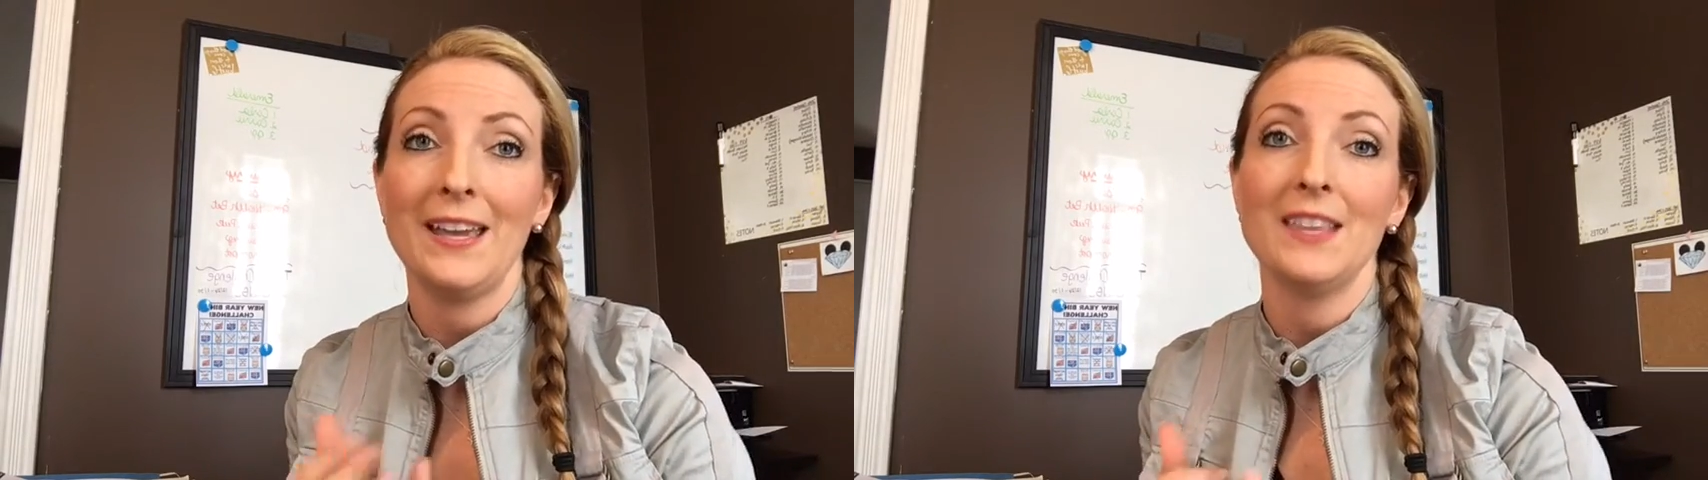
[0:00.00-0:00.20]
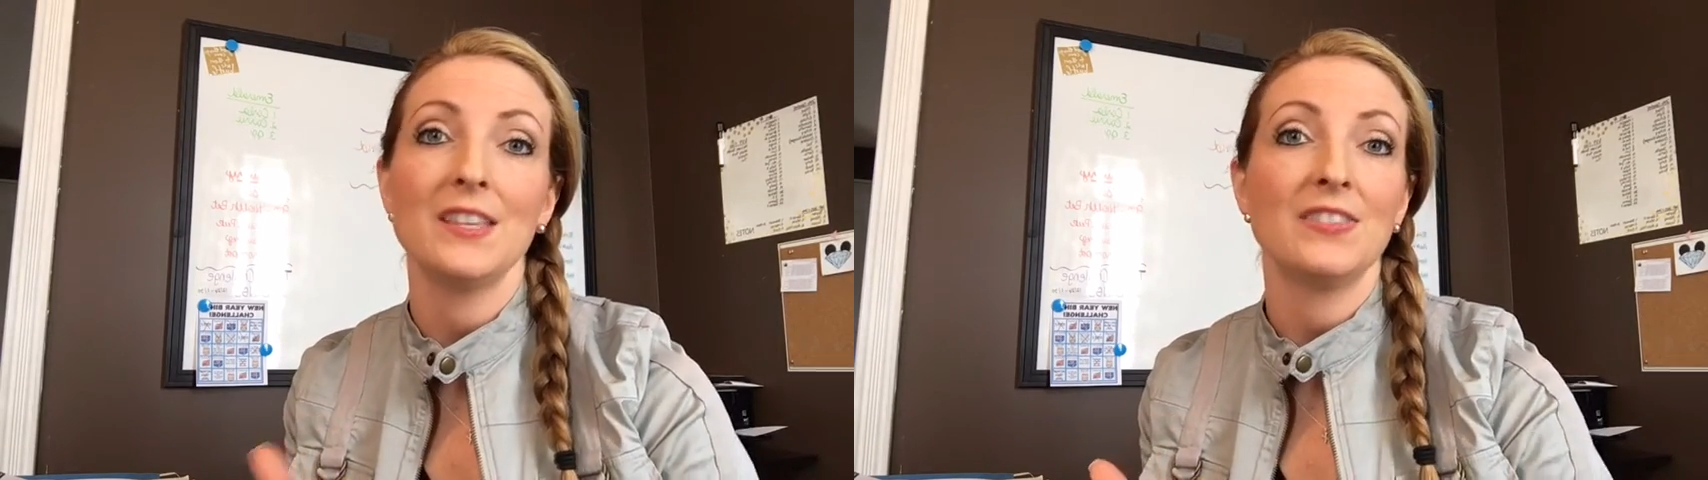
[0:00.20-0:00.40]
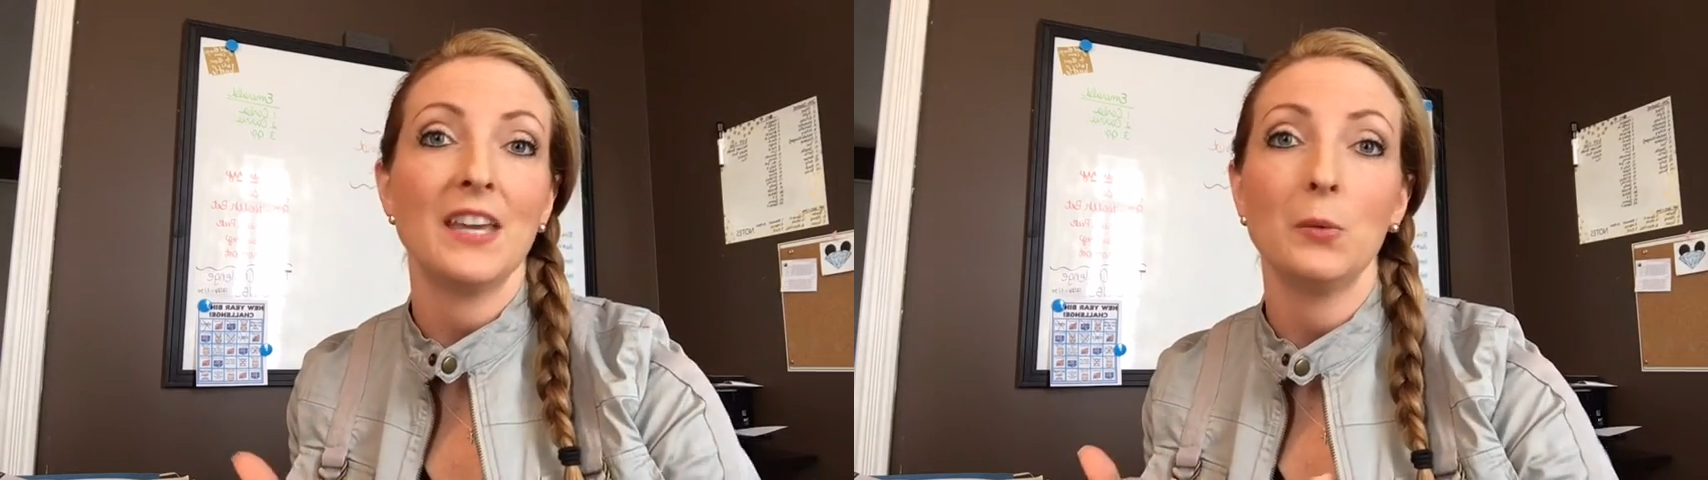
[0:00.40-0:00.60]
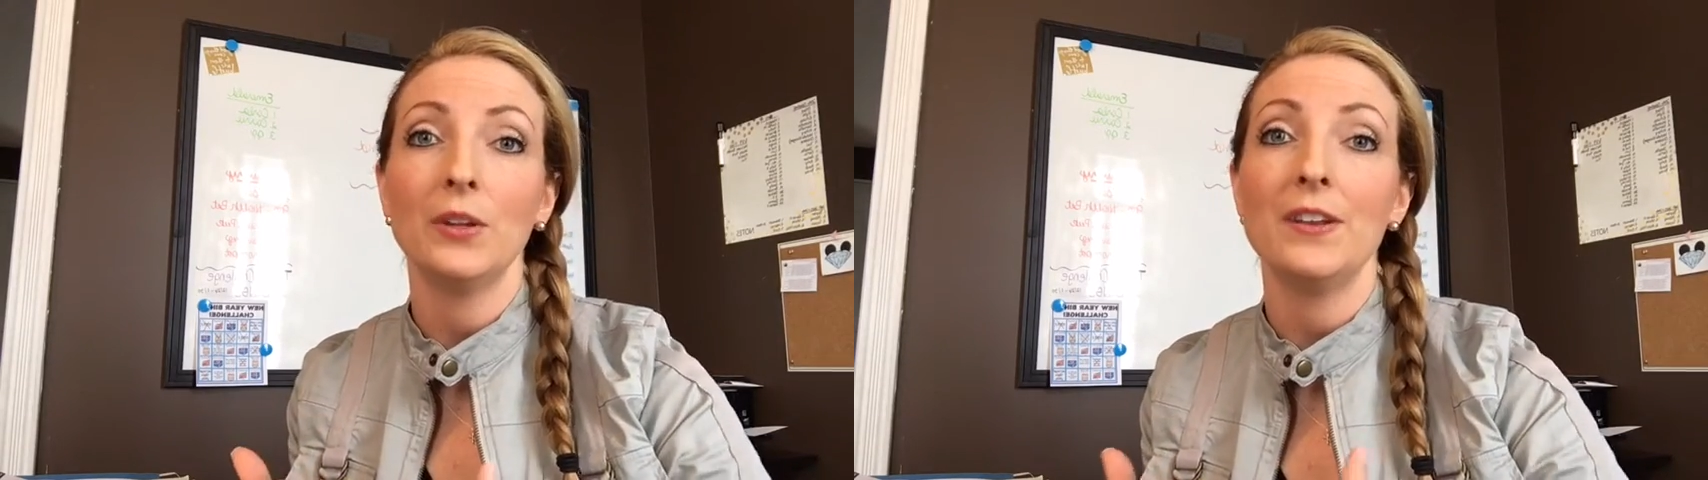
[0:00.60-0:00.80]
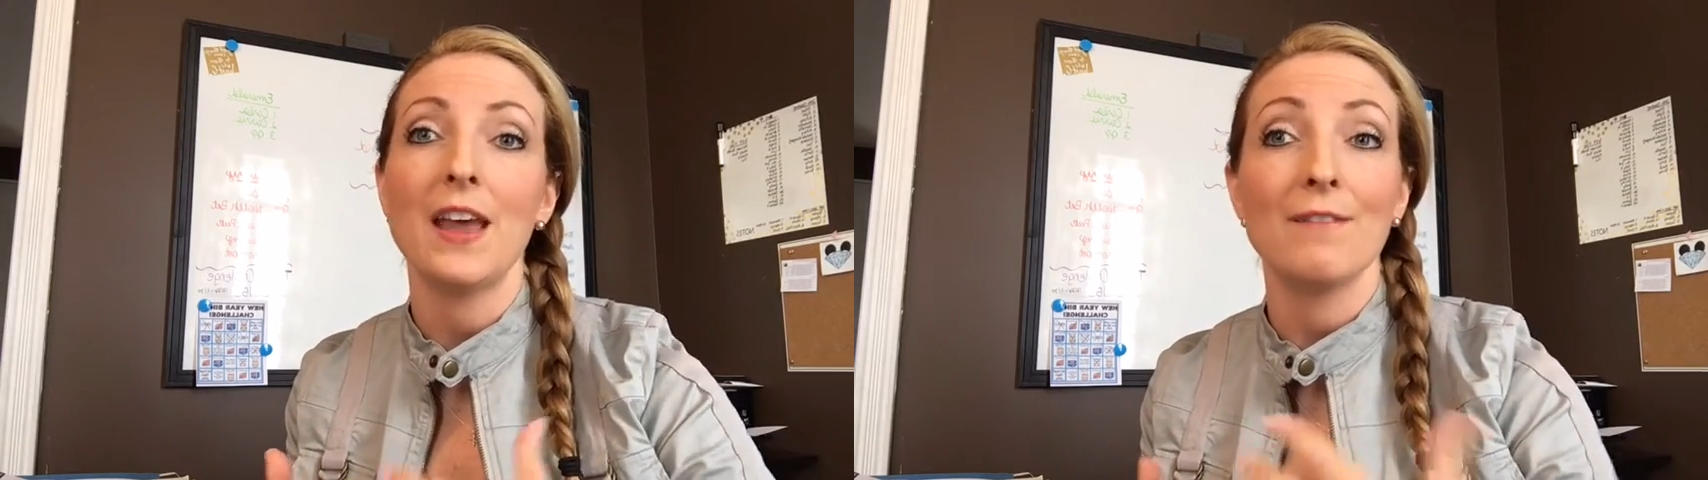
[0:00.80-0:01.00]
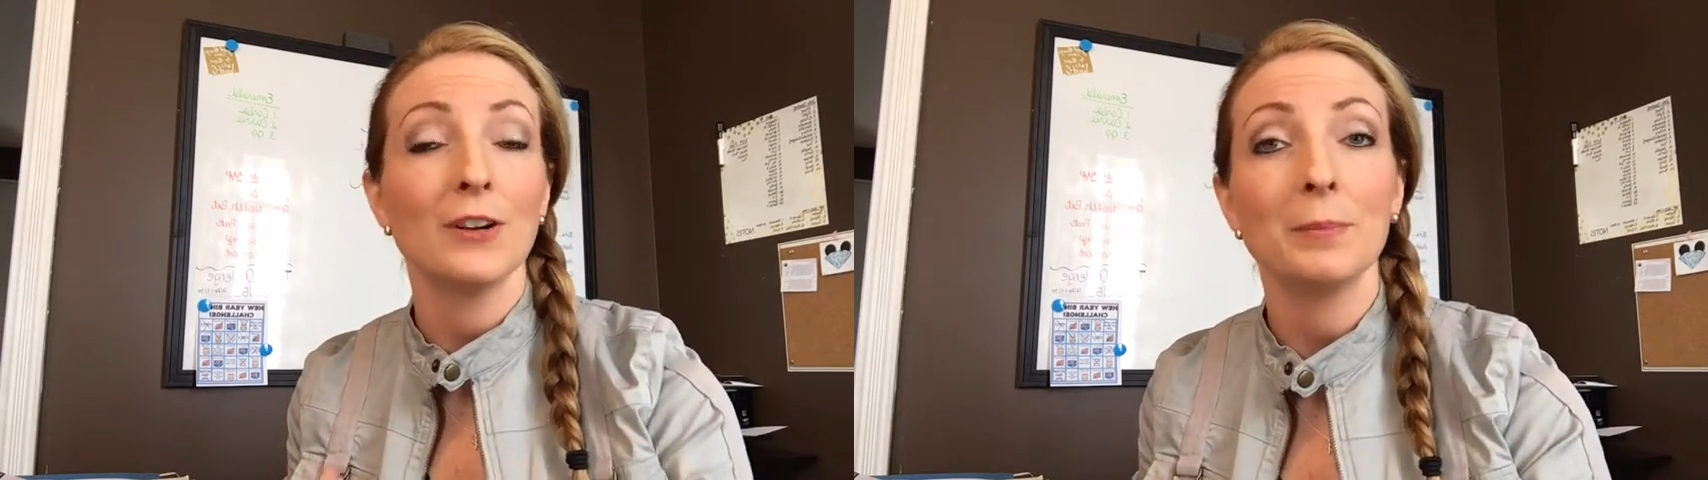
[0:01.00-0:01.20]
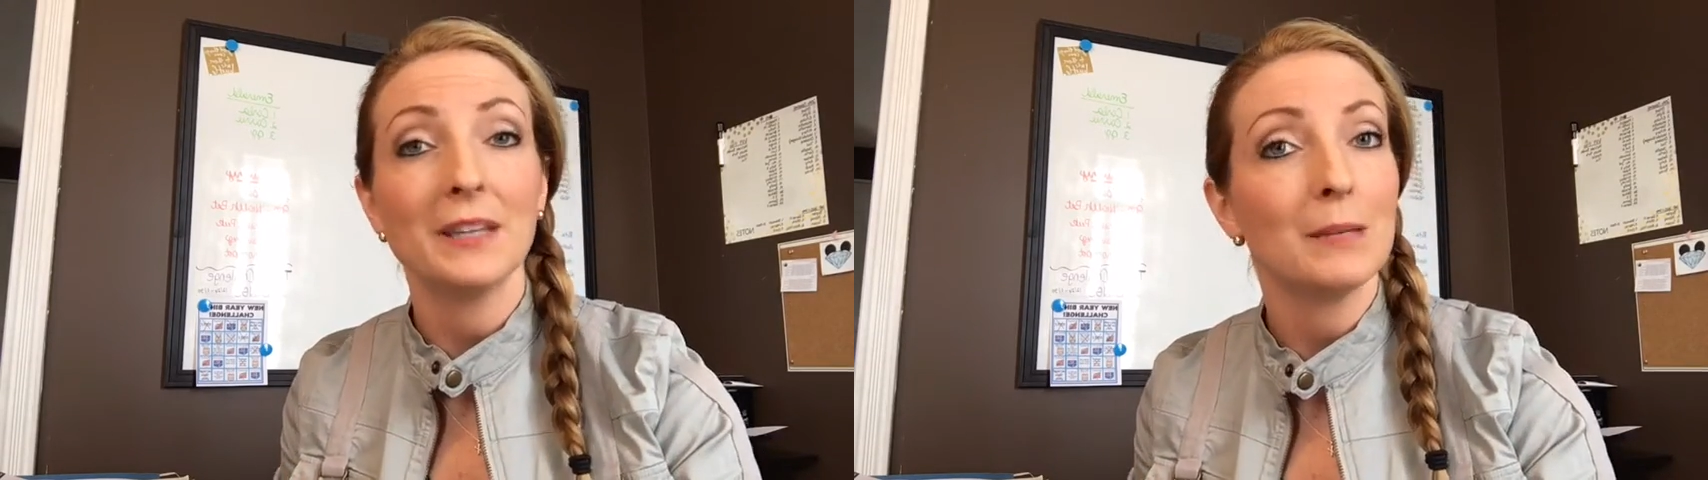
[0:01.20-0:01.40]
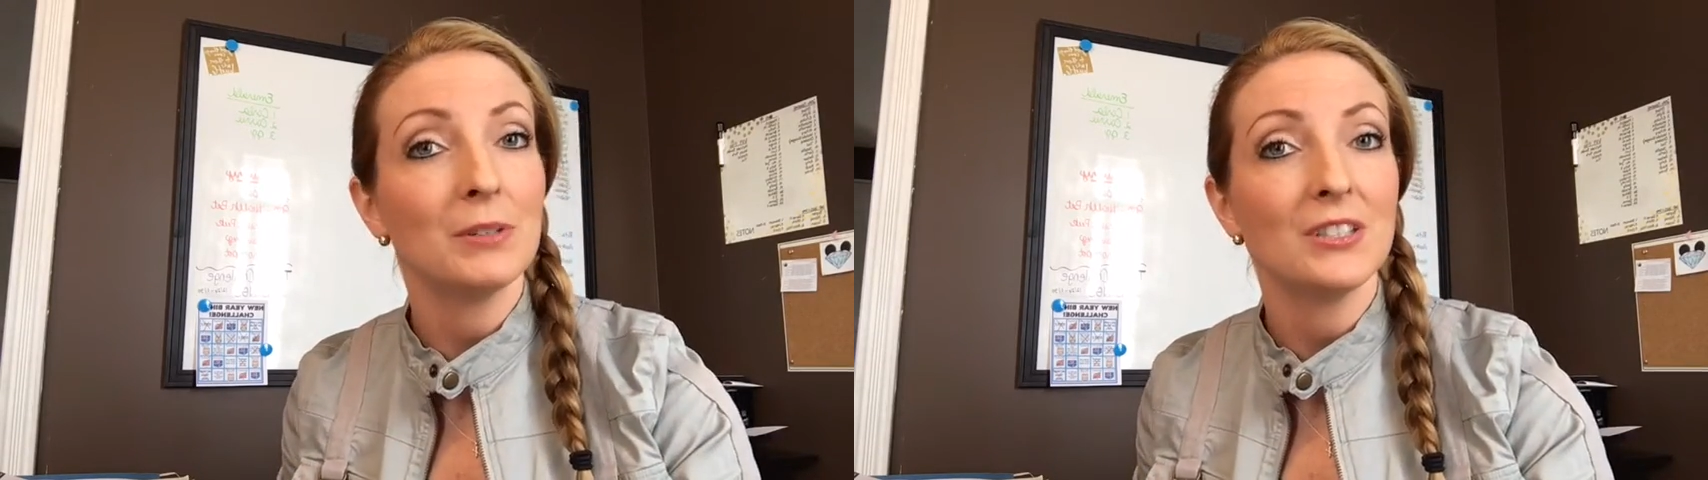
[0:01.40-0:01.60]
and that they will never be
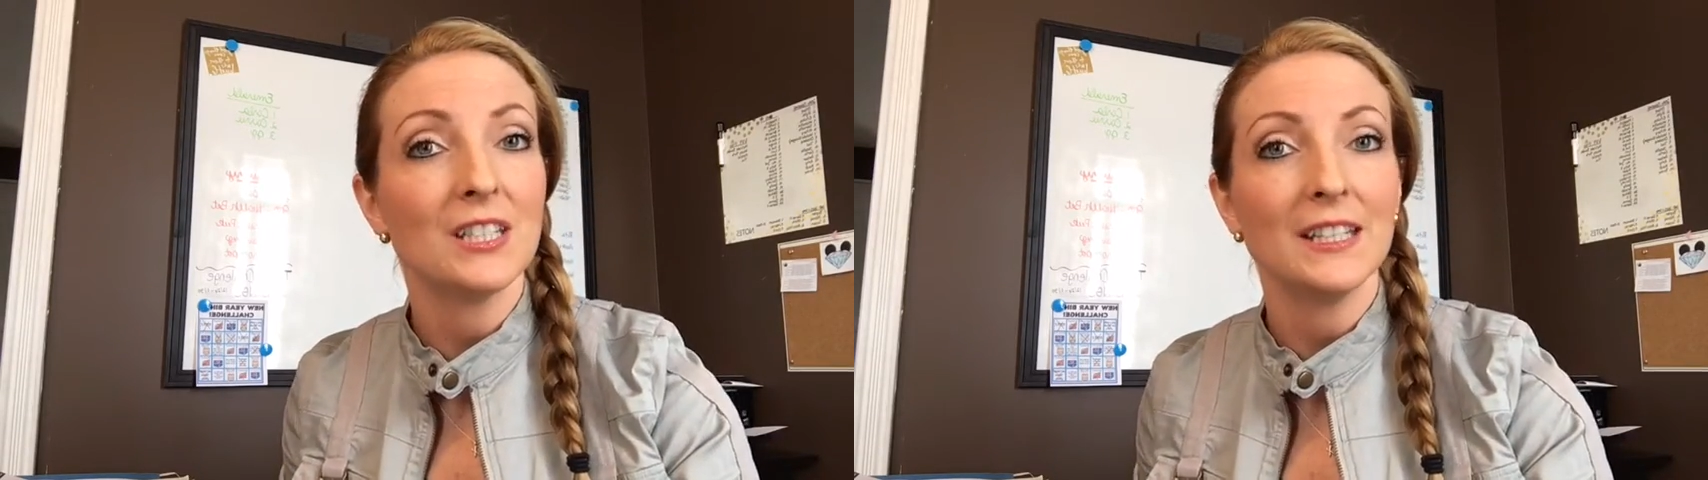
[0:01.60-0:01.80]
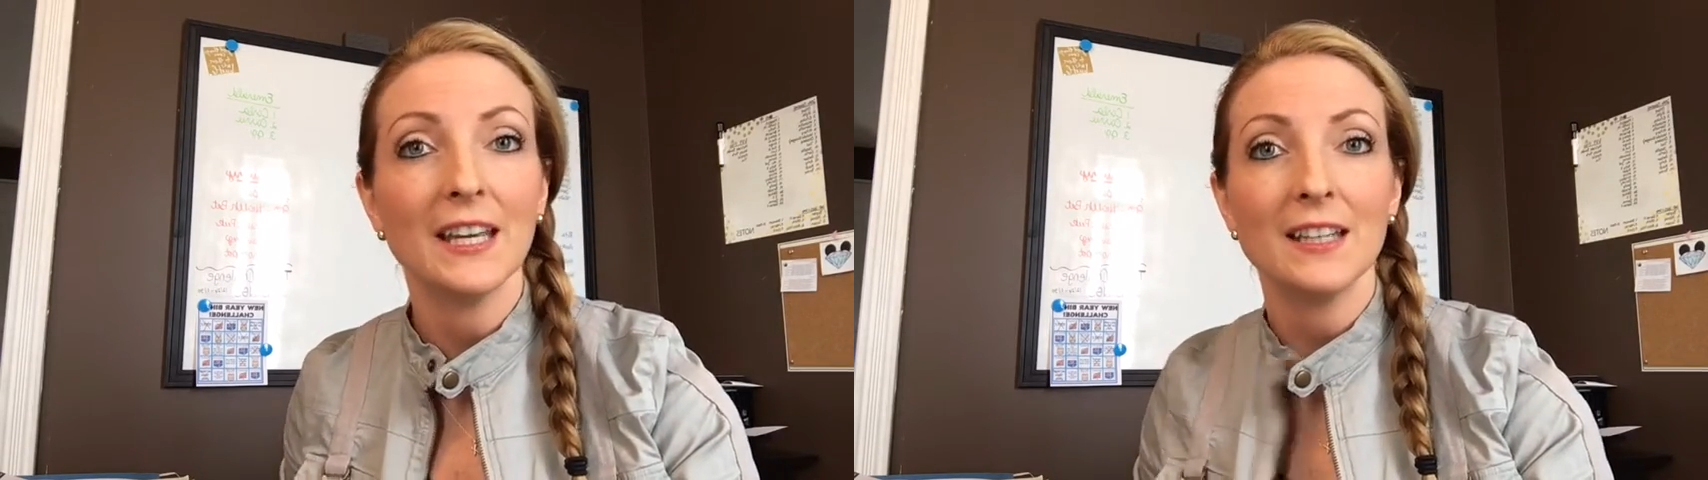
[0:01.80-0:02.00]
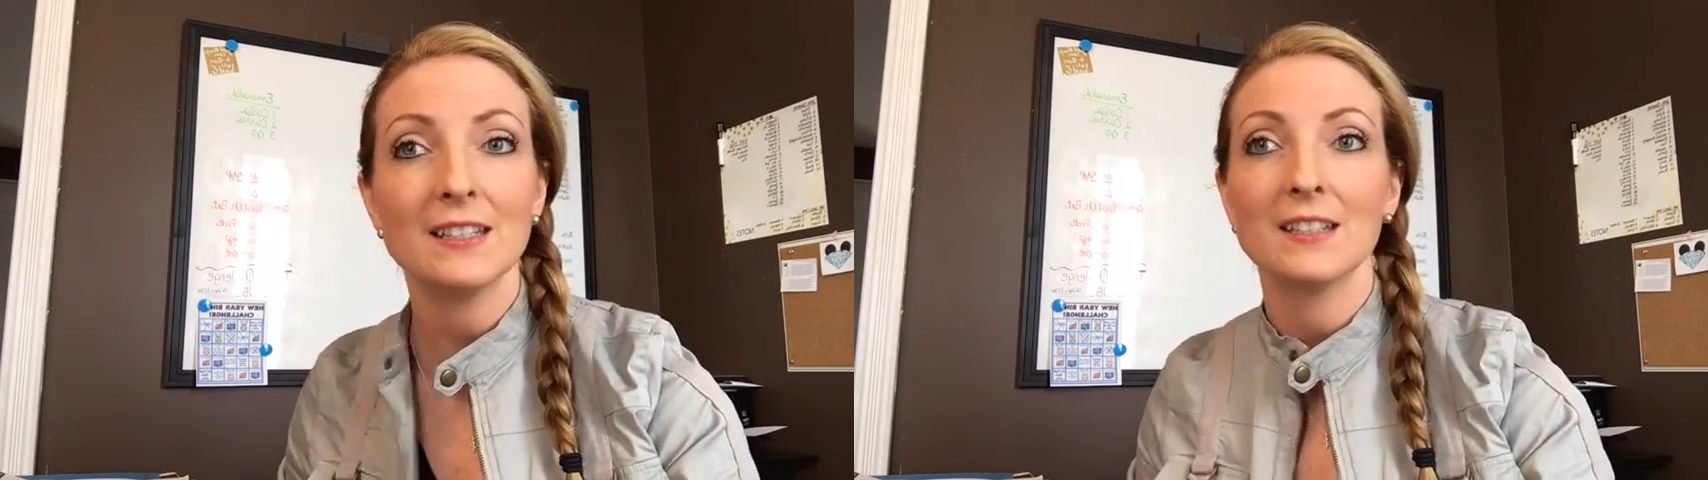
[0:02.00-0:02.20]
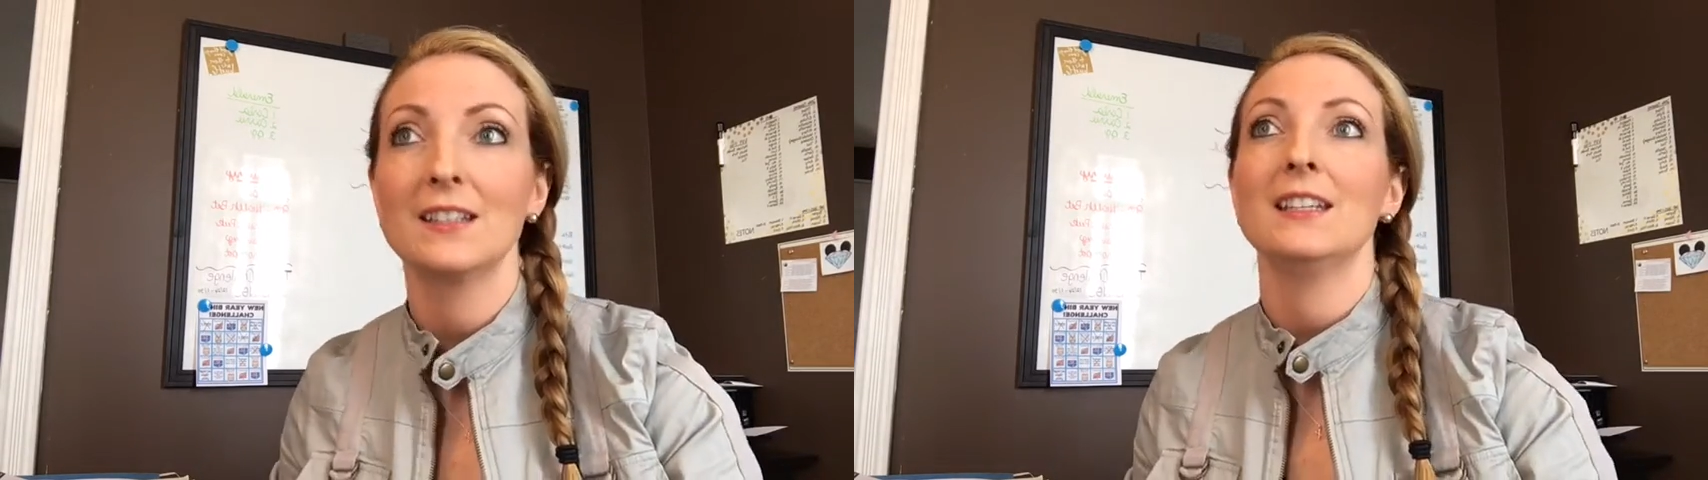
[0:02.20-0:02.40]
able to get